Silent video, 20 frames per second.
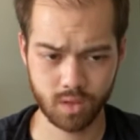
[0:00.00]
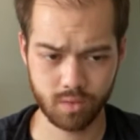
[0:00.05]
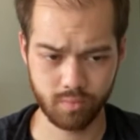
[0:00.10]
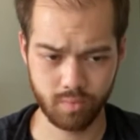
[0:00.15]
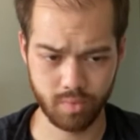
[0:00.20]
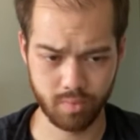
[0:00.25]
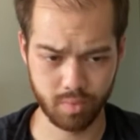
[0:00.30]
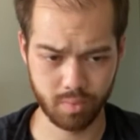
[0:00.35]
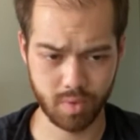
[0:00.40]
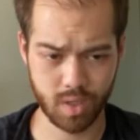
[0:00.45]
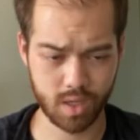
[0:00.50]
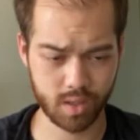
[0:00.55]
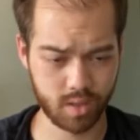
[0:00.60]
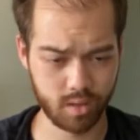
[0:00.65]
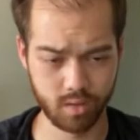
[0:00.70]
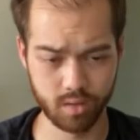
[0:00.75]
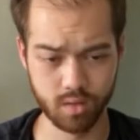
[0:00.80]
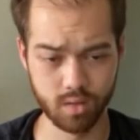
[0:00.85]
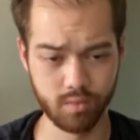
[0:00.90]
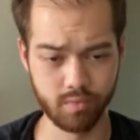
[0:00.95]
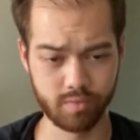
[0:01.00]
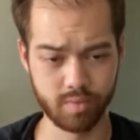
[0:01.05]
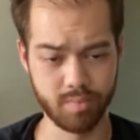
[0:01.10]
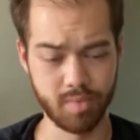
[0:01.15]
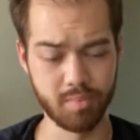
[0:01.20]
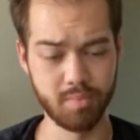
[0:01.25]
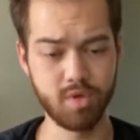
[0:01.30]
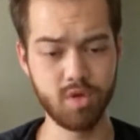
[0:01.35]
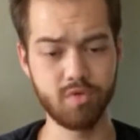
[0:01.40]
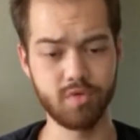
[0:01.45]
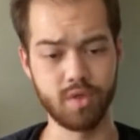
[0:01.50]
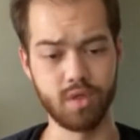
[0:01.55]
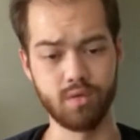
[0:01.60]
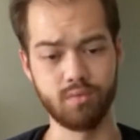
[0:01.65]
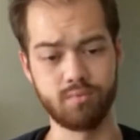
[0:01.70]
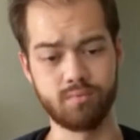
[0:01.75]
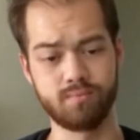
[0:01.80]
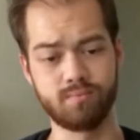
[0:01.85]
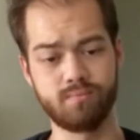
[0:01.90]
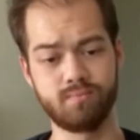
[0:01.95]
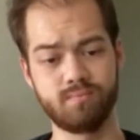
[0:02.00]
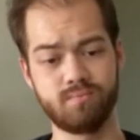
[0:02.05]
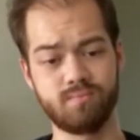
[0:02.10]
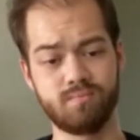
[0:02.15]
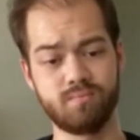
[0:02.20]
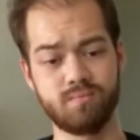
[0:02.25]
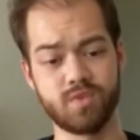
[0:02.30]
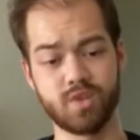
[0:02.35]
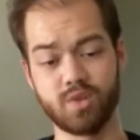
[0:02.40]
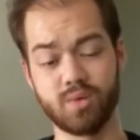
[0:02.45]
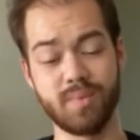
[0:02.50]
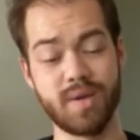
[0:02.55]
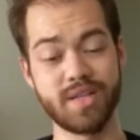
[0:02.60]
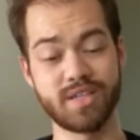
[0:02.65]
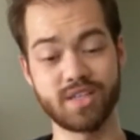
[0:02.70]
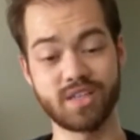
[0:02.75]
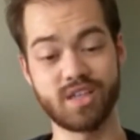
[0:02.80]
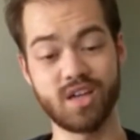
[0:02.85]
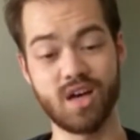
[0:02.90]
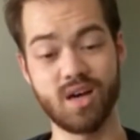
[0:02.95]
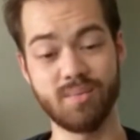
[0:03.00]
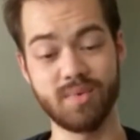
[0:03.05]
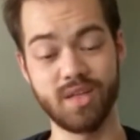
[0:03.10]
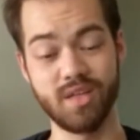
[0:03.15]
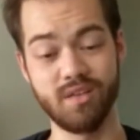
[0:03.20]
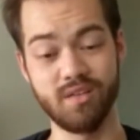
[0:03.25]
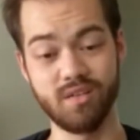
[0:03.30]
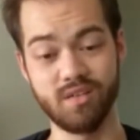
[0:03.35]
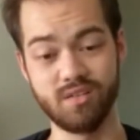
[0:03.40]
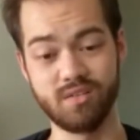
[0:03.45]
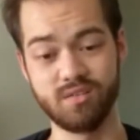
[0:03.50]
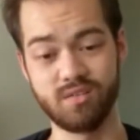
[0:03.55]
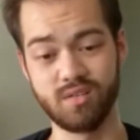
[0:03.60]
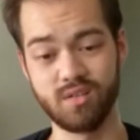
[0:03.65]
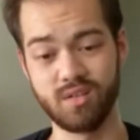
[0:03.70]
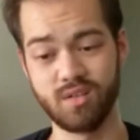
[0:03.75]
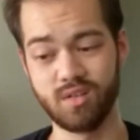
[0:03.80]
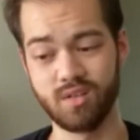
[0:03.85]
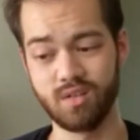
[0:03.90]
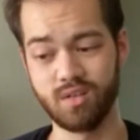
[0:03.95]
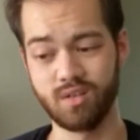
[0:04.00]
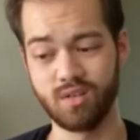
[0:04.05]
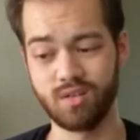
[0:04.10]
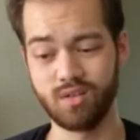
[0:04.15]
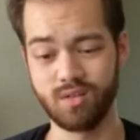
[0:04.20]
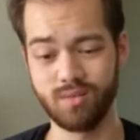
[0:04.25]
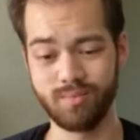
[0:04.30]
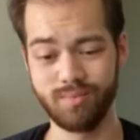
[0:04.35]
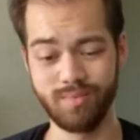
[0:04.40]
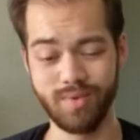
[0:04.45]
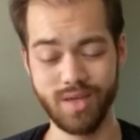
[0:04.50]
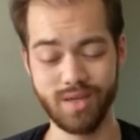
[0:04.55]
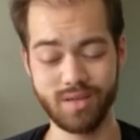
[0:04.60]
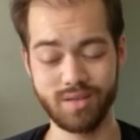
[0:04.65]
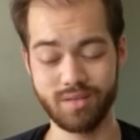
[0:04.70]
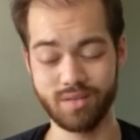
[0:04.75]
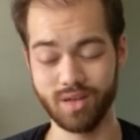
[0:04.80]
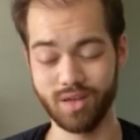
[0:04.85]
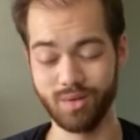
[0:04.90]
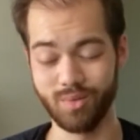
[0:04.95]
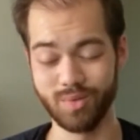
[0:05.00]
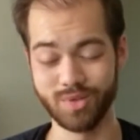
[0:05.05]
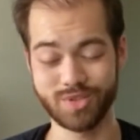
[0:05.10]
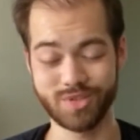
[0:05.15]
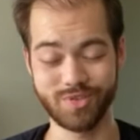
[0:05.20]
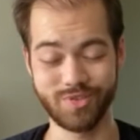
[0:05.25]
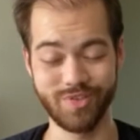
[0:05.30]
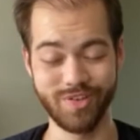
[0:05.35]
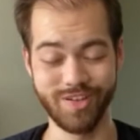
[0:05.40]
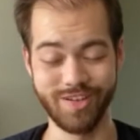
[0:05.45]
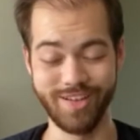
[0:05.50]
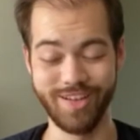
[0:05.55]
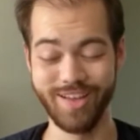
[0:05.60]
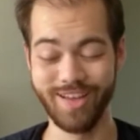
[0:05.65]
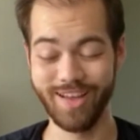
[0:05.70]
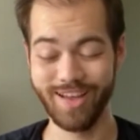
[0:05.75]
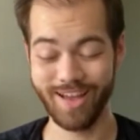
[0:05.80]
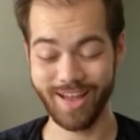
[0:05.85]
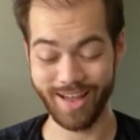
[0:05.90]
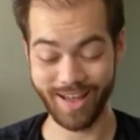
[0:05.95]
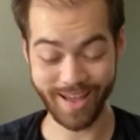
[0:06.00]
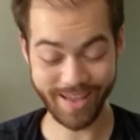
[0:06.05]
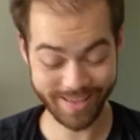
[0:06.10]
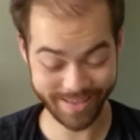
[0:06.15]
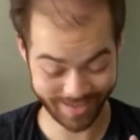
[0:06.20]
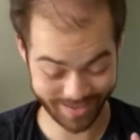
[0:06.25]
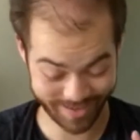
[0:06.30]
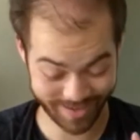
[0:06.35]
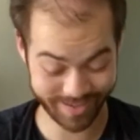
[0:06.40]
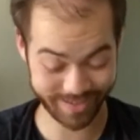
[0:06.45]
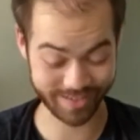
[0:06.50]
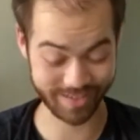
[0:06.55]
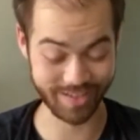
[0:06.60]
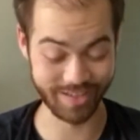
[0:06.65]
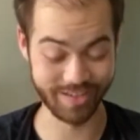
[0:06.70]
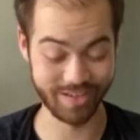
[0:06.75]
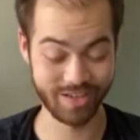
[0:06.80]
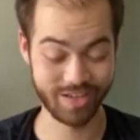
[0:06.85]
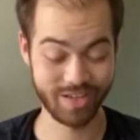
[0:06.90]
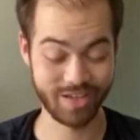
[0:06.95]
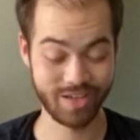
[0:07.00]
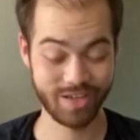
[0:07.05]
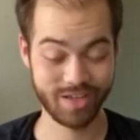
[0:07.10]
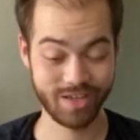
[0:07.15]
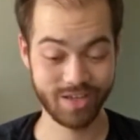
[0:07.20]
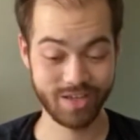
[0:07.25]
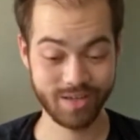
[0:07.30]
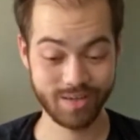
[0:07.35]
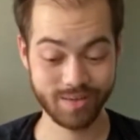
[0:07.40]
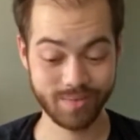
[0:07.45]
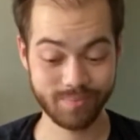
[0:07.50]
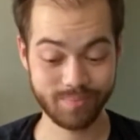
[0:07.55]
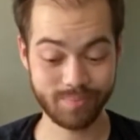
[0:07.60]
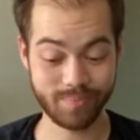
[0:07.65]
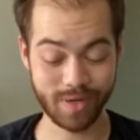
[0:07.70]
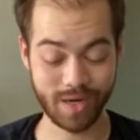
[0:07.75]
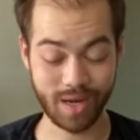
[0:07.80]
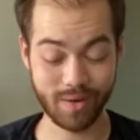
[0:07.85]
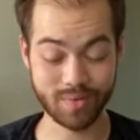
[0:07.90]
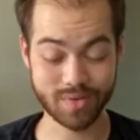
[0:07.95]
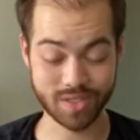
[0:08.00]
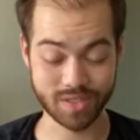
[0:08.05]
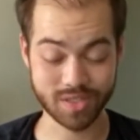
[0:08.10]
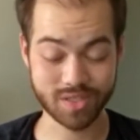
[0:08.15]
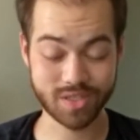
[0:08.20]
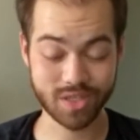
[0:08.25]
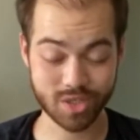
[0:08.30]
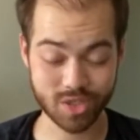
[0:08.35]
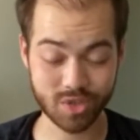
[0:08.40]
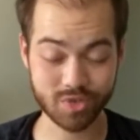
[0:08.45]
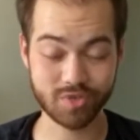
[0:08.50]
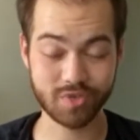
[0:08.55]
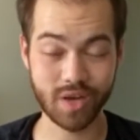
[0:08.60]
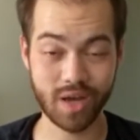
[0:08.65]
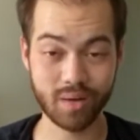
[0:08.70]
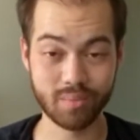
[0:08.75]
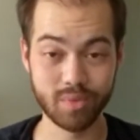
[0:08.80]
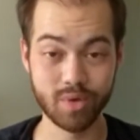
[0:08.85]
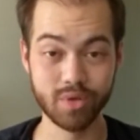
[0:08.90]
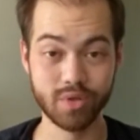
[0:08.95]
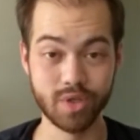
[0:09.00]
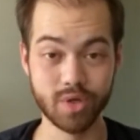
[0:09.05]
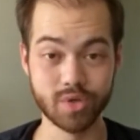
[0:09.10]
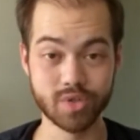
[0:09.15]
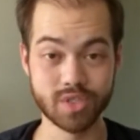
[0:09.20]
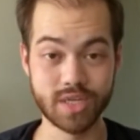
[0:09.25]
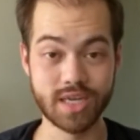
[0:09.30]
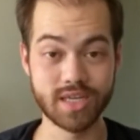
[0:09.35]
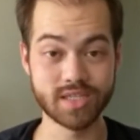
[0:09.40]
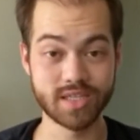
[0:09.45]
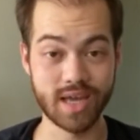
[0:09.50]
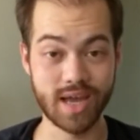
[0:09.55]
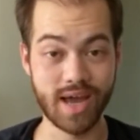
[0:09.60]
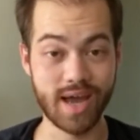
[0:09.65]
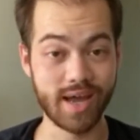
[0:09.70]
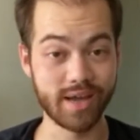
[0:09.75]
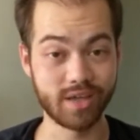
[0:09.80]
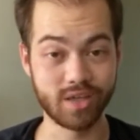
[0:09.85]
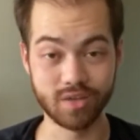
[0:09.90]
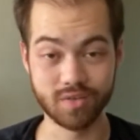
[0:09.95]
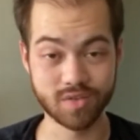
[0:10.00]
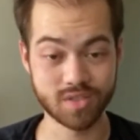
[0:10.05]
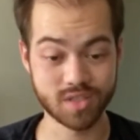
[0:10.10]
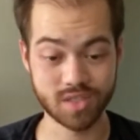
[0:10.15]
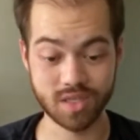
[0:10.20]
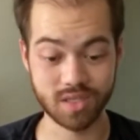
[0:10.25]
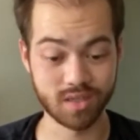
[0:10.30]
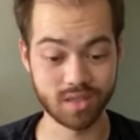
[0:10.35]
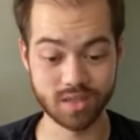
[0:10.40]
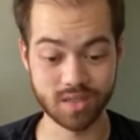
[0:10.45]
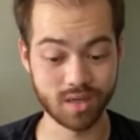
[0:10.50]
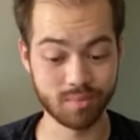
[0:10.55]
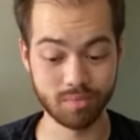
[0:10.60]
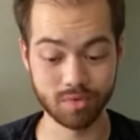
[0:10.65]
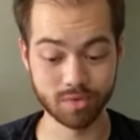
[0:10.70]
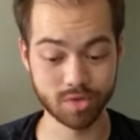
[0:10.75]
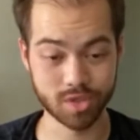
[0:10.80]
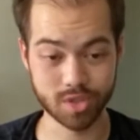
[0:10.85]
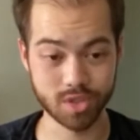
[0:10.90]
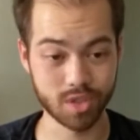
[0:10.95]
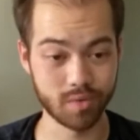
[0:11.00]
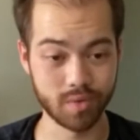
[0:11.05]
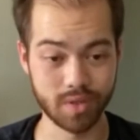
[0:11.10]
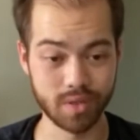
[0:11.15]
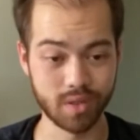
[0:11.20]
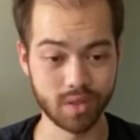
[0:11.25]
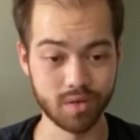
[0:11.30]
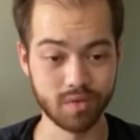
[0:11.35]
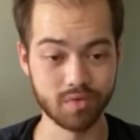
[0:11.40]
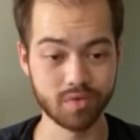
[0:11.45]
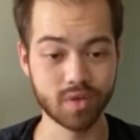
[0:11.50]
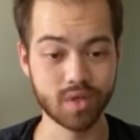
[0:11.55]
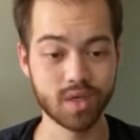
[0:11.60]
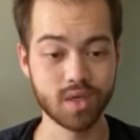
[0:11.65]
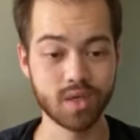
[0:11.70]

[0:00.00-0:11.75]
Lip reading: We were walking home from a movie, a romantic comedy. Maggie thought it was fun. I hated it. But I was in such a foul mood those days that I could have seen a double showing of